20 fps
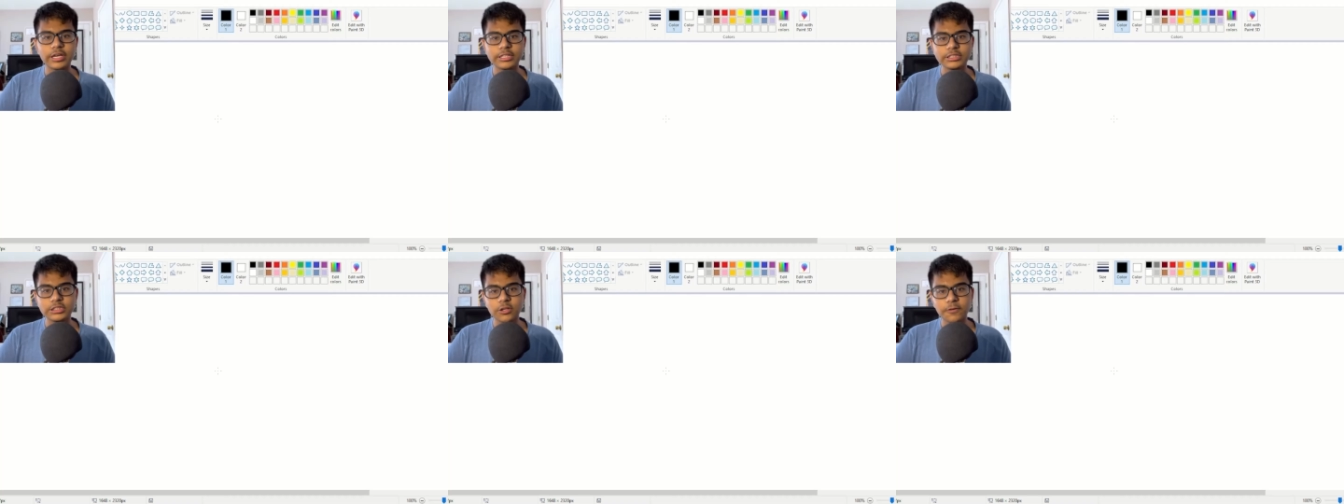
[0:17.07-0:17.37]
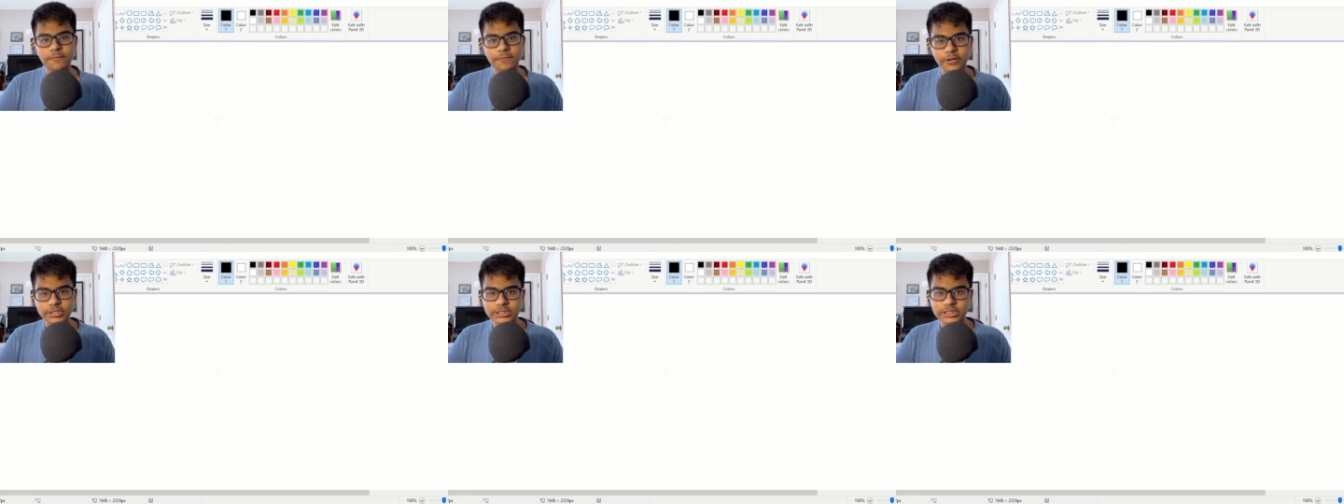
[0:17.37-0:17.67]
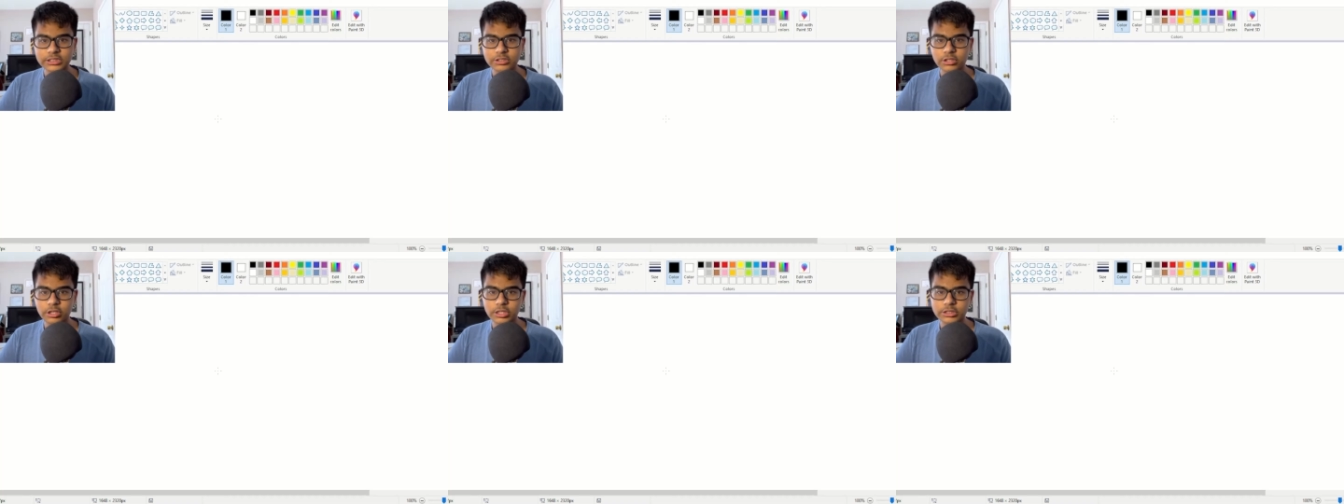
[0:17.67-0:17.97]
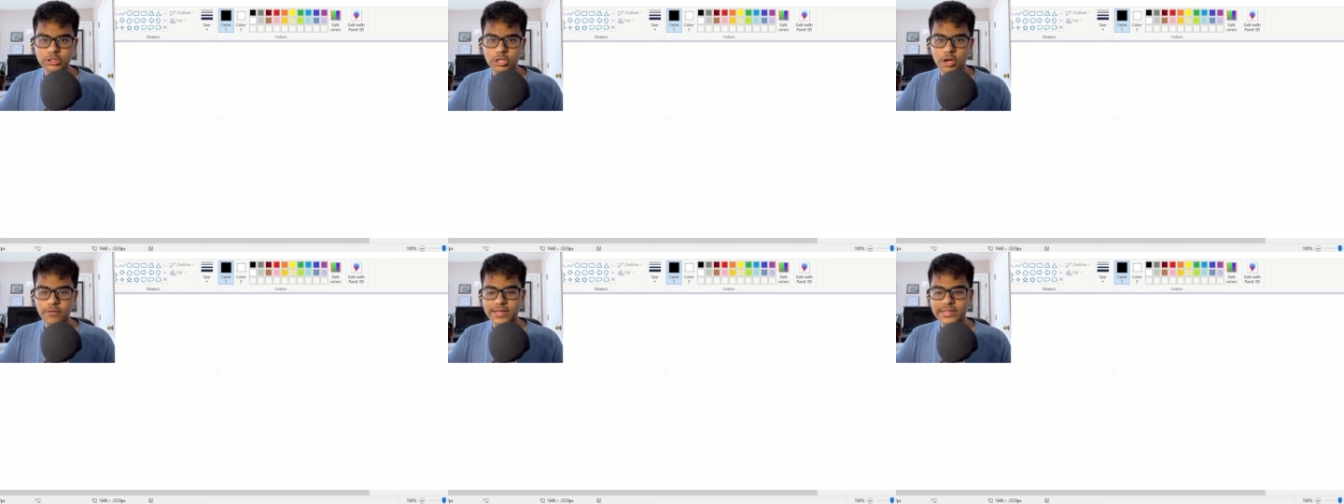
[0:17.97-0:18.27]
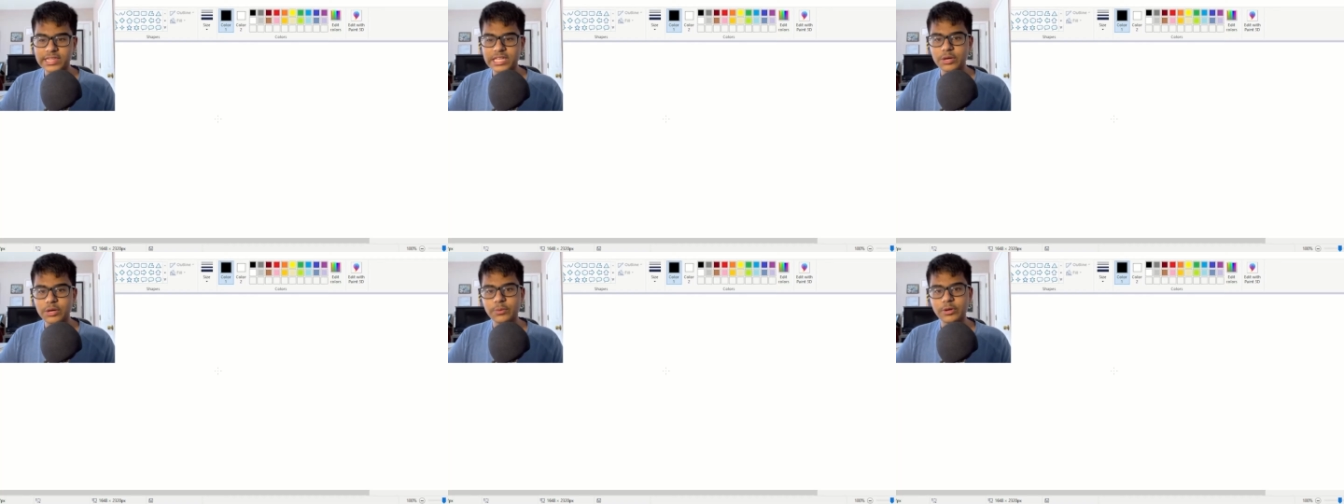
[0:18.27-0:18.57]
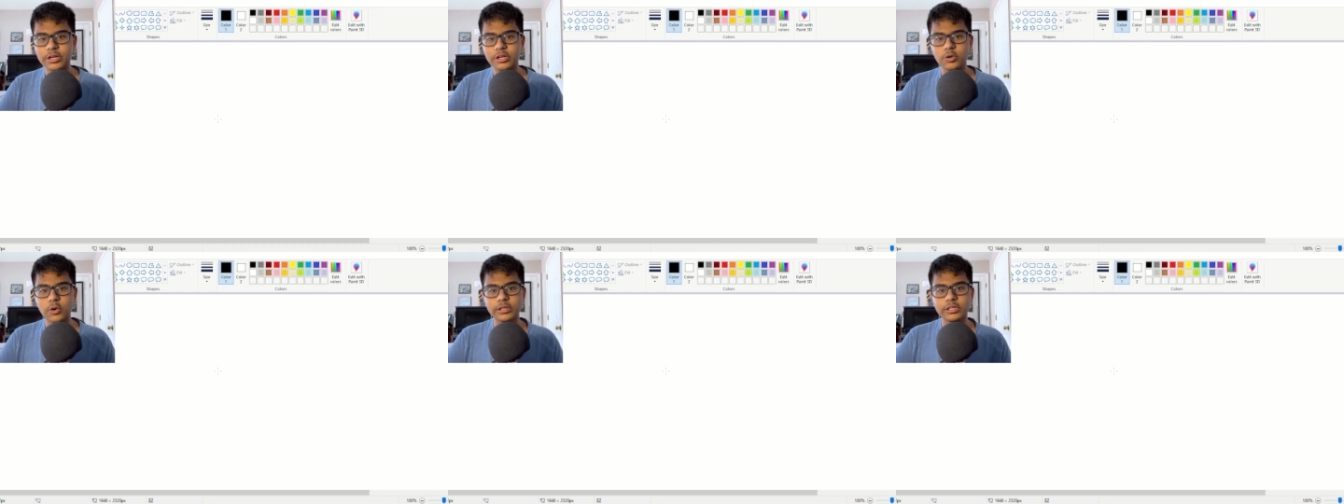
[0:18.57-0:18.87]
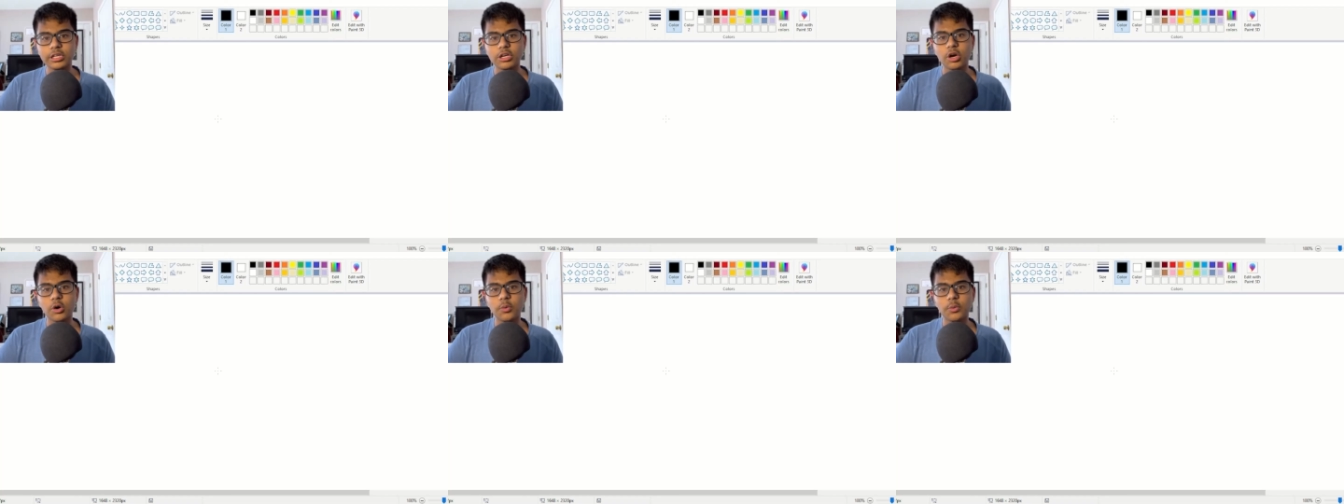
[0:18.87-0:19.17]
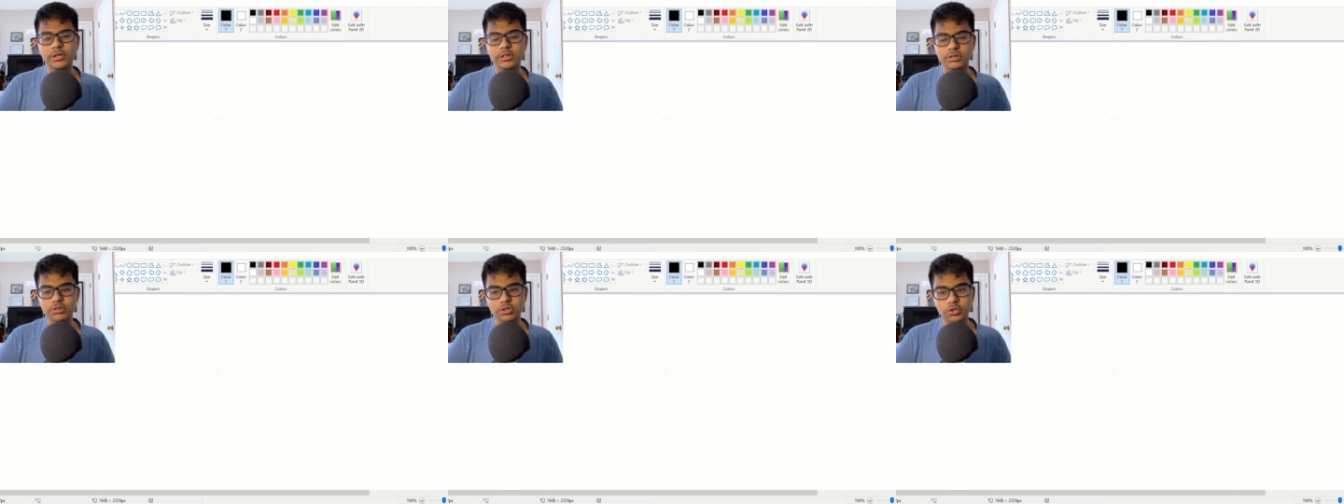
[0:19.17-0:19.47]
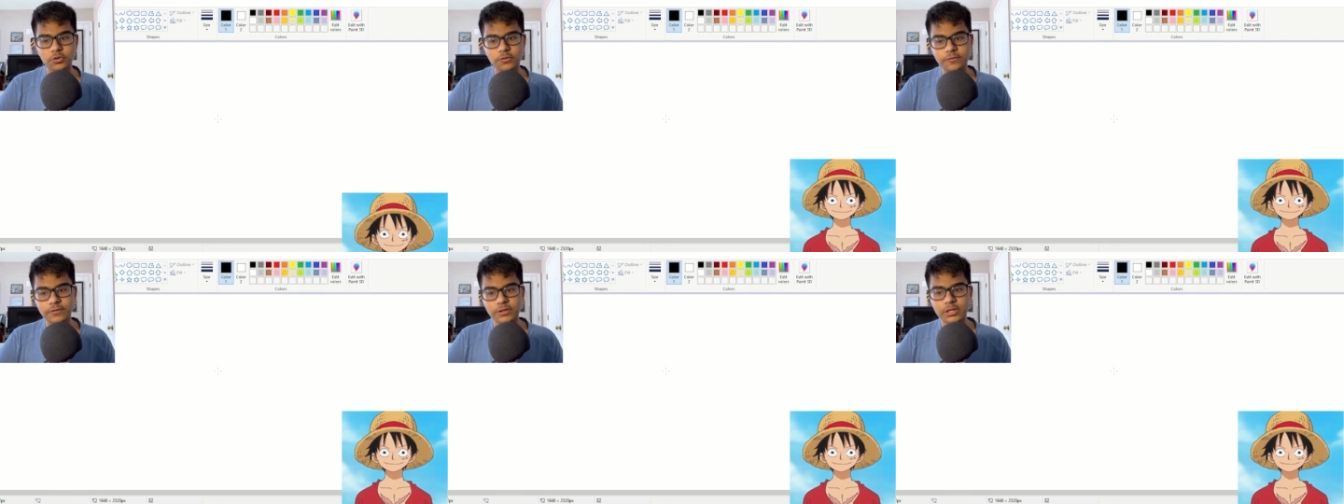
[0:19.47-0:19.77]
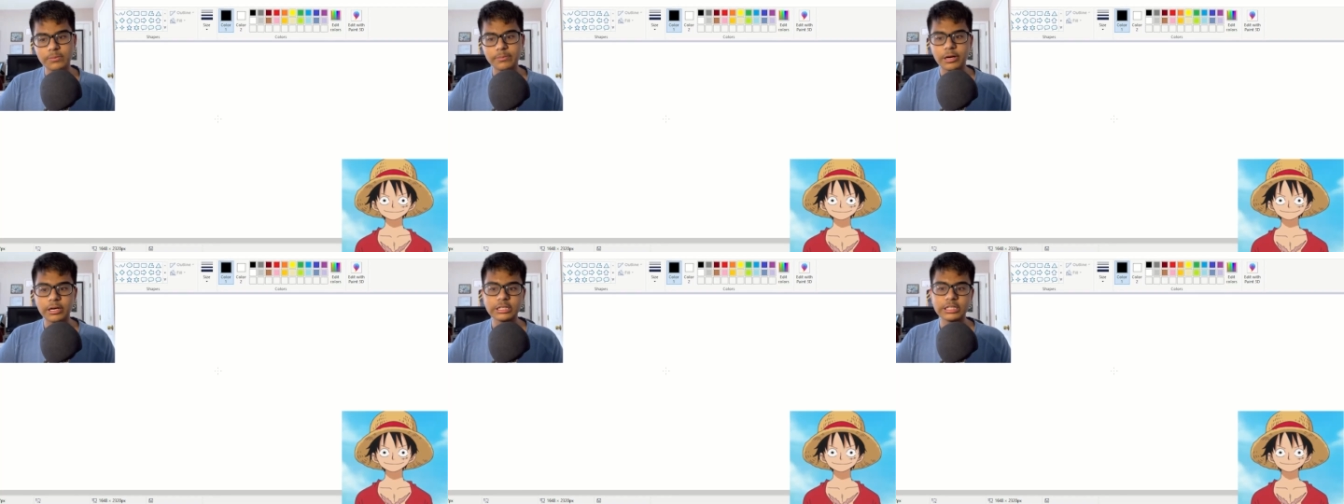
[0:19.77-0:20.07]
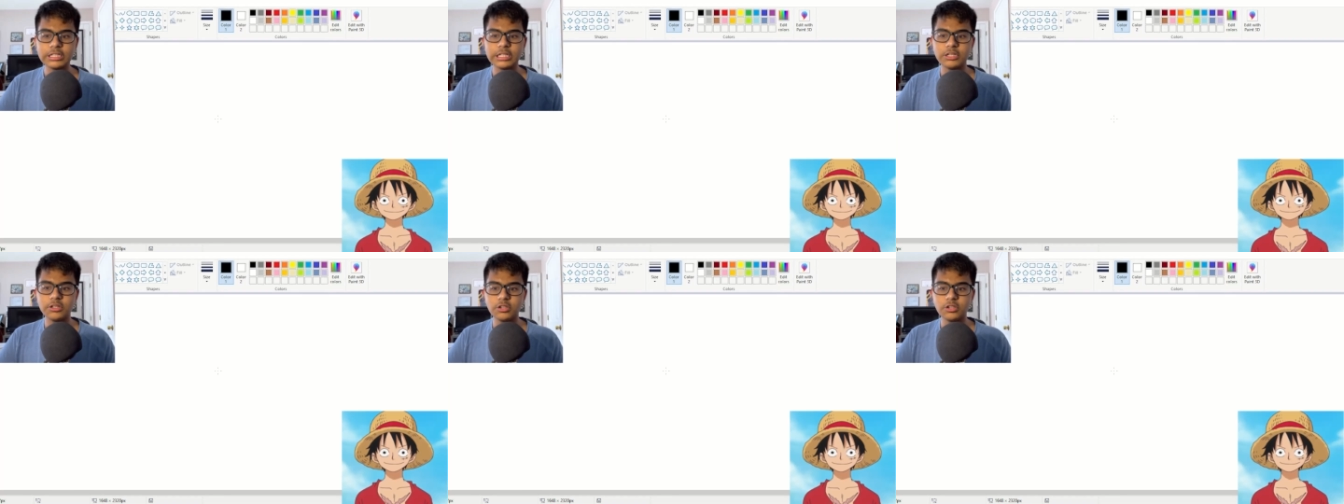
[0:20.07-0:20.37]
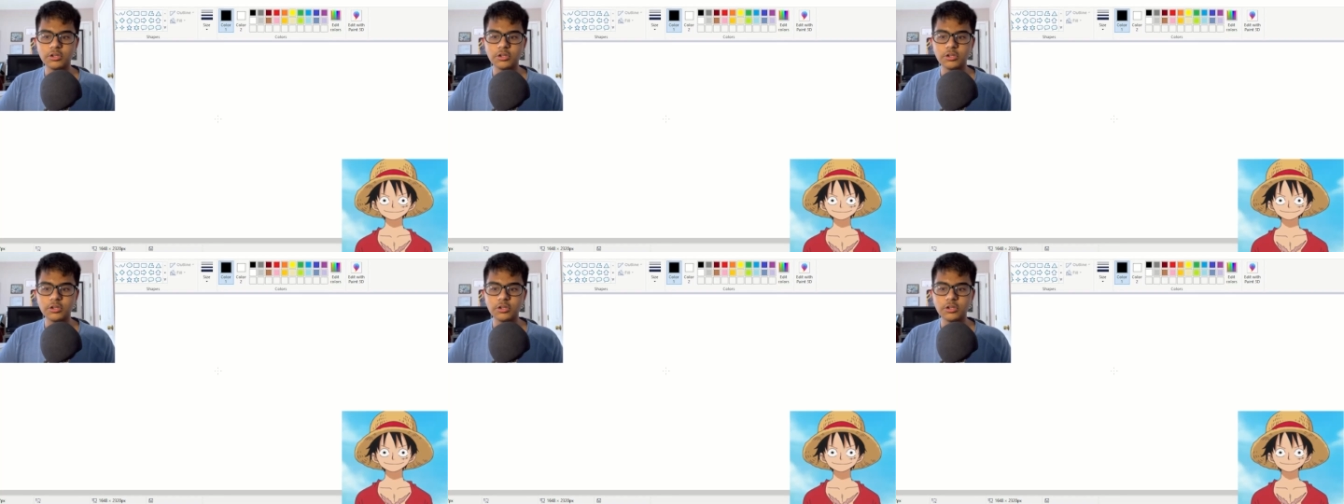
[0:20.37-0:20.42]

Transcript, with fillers: Okay, so first to start us off, I think we are going to go with Luffy, Monkey D.